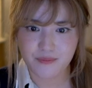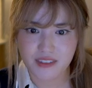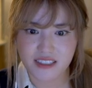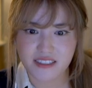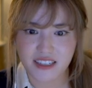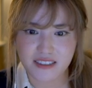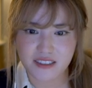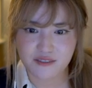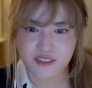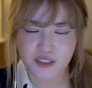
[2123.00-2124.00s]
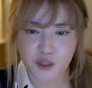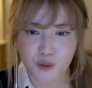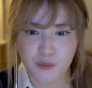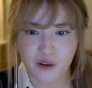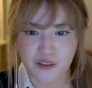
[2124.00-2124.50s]
Did you get to
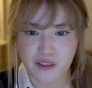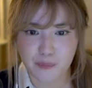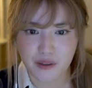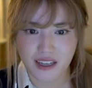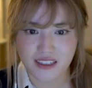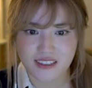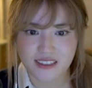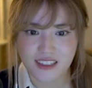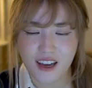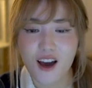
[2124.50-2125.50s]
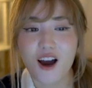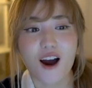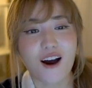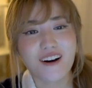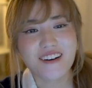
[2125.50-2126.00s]
rehome all your plants?
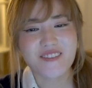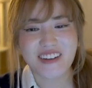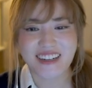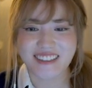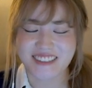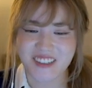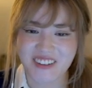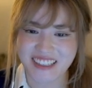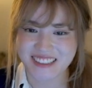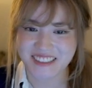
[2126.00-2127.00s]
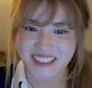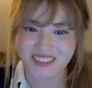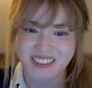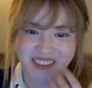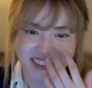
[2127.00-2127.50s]
Oh my god, you saw my
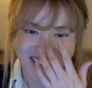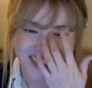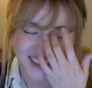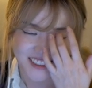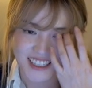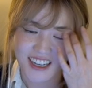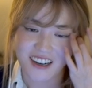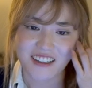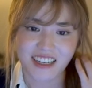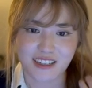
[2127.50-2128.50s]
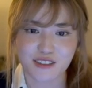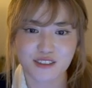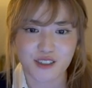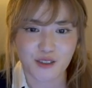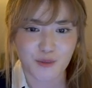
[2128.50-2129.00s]
Instagram stories, didn't you? Okay,
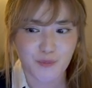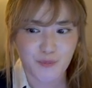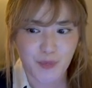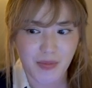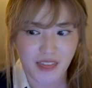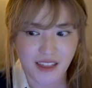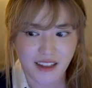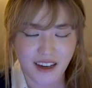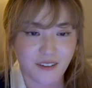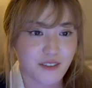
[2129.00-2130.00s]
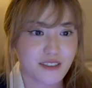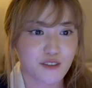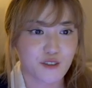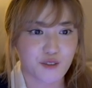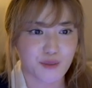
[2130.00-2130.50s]
so I
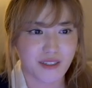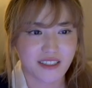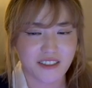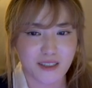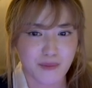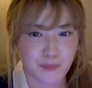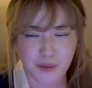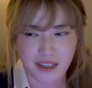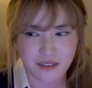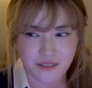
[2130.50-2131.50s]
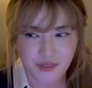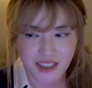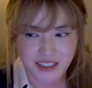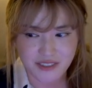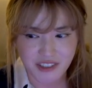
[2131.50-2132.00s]
wasn't streaming during my plant
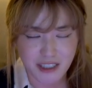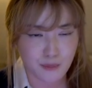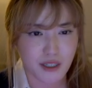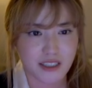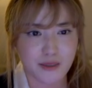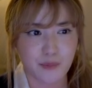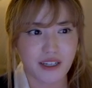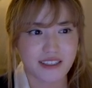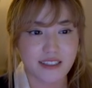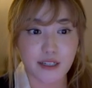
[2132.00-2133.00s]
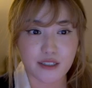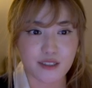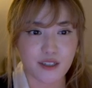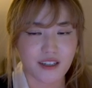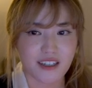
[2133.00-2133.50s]
phase very much, but
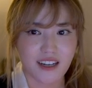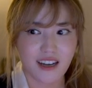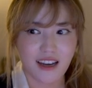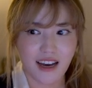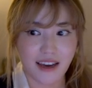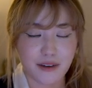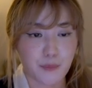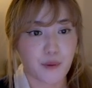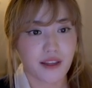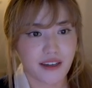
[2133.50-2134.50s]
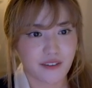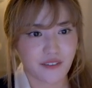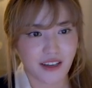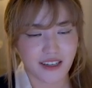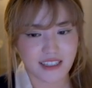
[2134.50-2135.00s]
TLDR, I had a plant
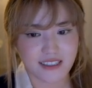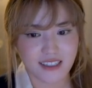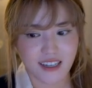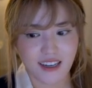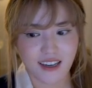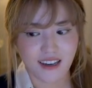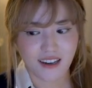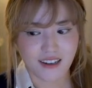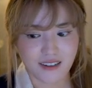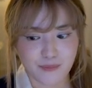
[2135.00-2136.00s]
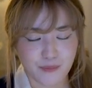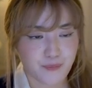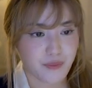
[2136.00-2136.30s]
phase. Um,